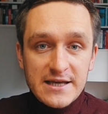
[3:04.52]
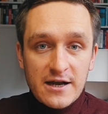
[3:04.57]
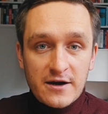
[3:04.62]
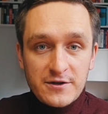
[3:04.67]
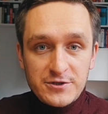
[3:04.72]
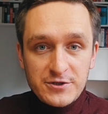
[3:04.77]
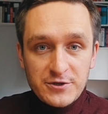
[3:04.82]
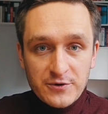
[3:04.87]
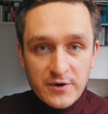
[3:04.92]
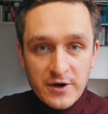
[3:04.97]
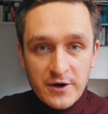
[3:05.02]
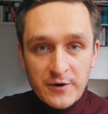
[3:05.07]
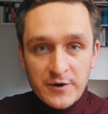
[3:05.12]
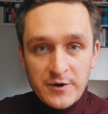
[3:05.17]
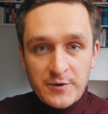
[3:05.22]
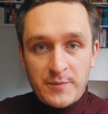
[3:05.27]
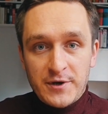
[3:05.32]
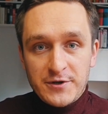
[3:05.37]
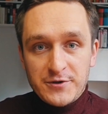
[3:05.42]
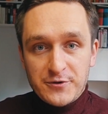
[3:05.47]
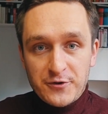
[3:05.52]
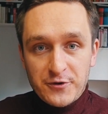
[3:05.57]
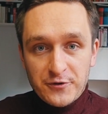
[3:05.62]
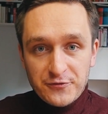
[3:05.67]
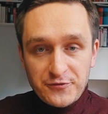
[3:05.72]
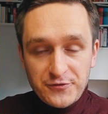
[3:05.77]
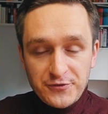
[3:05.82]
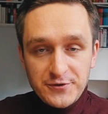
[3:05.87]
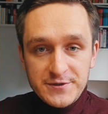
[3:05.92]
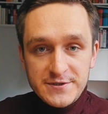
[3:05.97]
started your career but you're
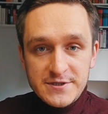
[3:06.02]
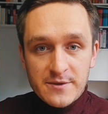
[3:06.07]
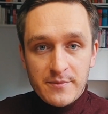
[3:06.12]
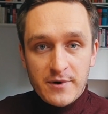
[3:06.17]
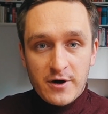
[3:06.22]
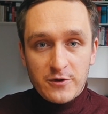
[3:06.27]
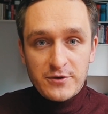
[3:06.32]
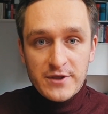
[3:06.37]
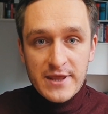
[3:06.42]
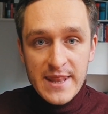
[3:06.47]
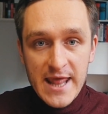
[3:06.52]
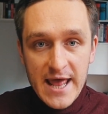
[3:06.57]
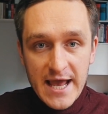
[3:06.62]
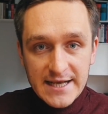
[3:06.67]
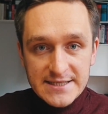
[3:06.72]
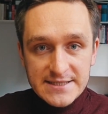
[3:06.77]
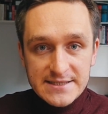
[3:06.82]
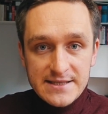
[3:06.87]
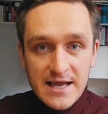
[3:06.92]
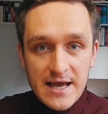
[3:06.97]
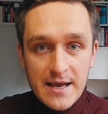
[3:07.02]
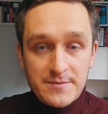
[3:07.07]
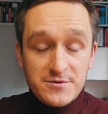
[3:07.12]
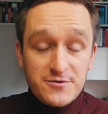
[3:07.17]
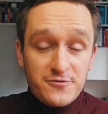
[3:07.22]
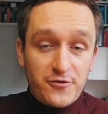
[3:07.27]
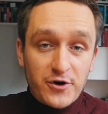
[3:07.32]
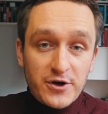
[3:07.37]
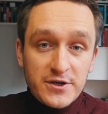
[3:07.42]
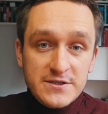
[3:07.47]
confused about the next steps,
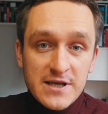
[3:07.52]
for